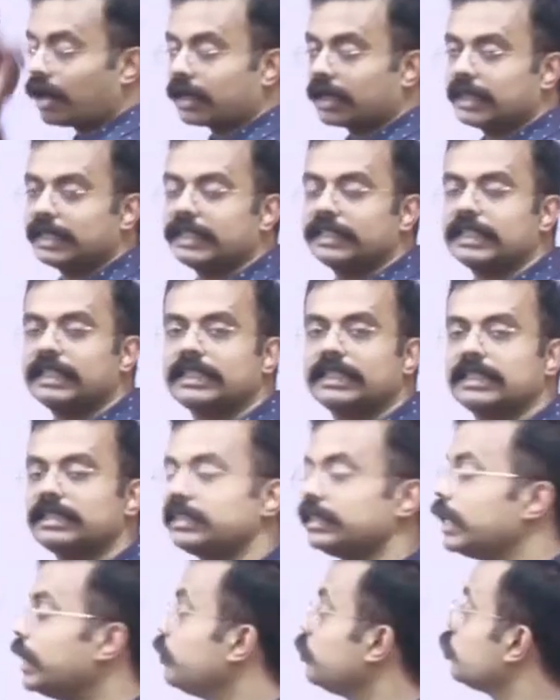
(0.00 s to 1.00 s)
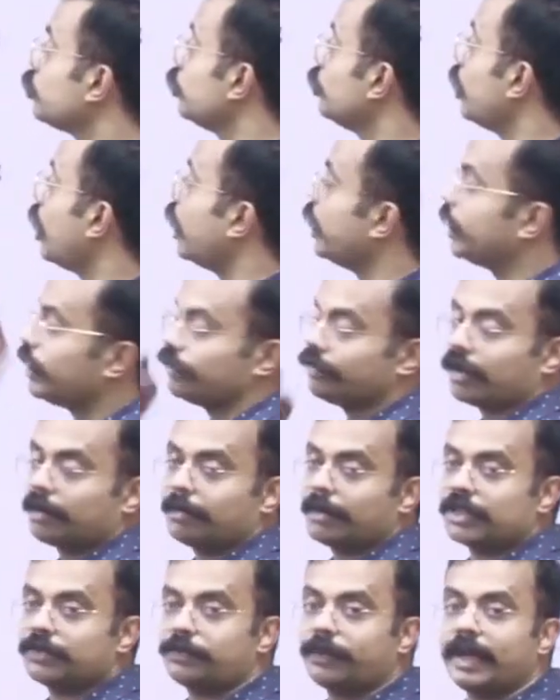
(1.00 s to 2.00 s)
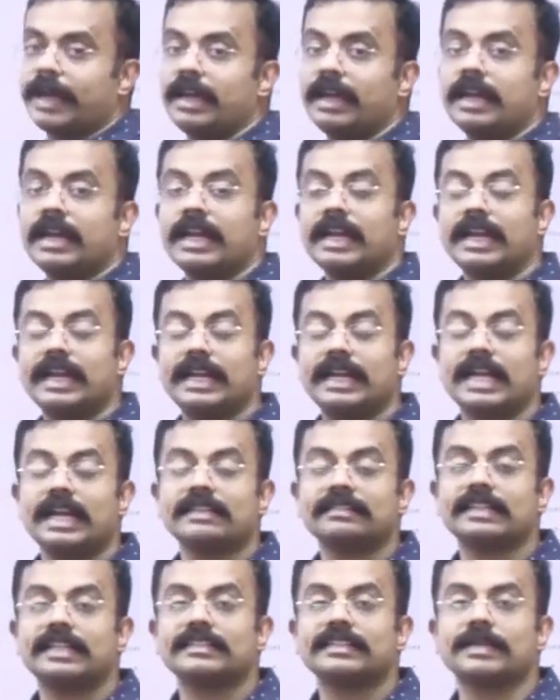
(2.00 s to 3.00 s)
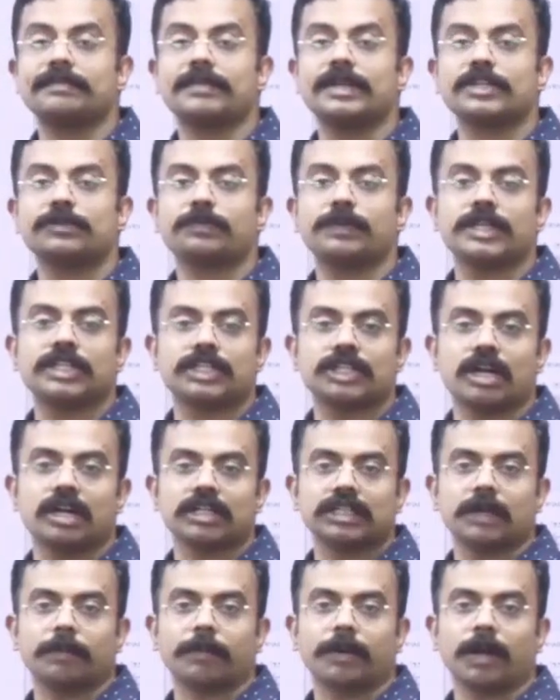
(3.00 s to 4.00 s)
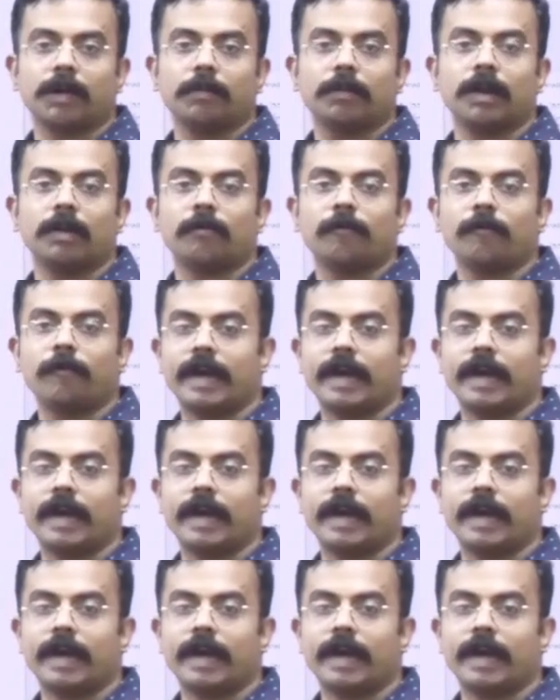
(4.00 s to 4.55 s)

Organization say you should not give MSP, India says MSP is not the problem.